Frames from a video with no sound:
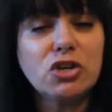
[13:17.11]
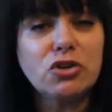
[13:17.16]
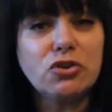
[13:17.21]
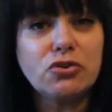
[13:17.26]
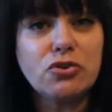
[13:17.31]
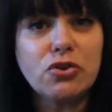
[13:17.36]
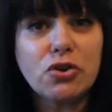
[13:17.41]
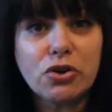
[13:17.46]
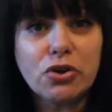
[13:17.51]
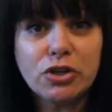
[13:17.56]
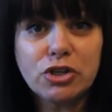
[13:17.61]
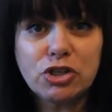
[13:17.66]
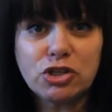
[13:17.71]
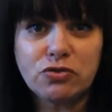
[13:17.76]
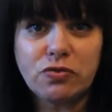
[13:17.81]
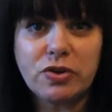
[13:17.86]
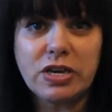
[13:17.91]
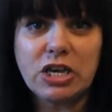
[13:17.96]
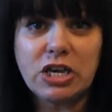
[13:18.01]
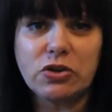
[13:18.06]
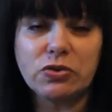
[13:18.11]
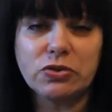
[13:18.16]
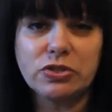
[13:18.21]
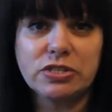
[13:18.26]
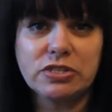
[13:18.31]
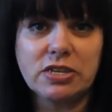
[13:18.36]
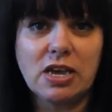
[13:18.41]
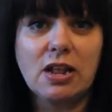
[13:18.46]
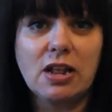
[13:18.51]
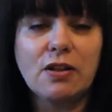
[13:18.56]
nurturing
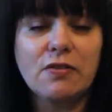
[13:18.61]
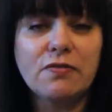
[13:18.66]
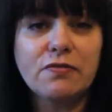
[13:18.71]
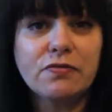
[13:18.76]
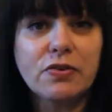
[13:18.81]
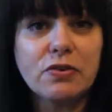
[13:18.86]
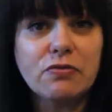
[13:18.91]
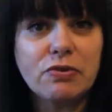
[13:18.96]
yourself,